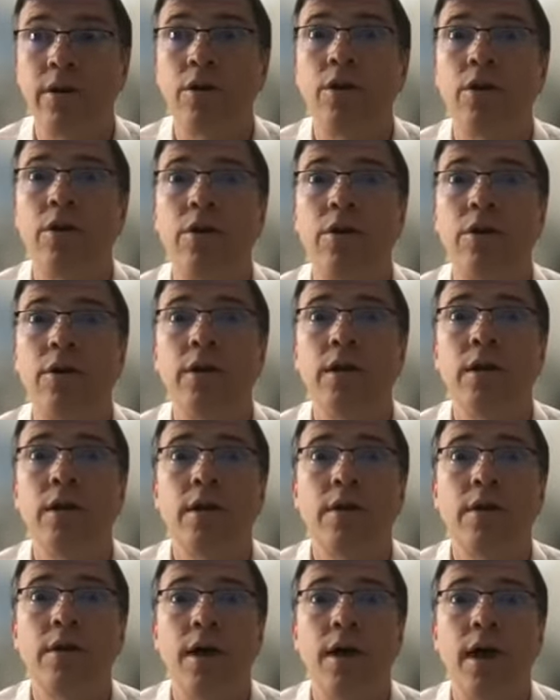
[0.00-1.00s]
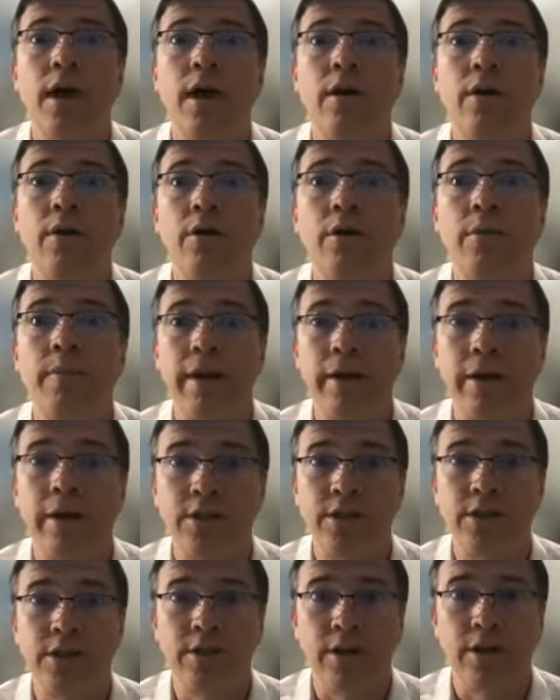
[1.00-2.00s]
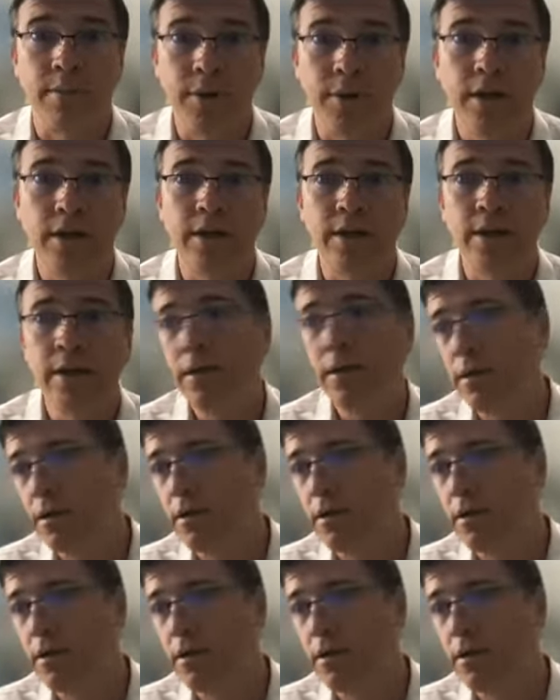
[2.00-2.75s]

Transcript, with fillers: her, uh, her marriage is Drabonin,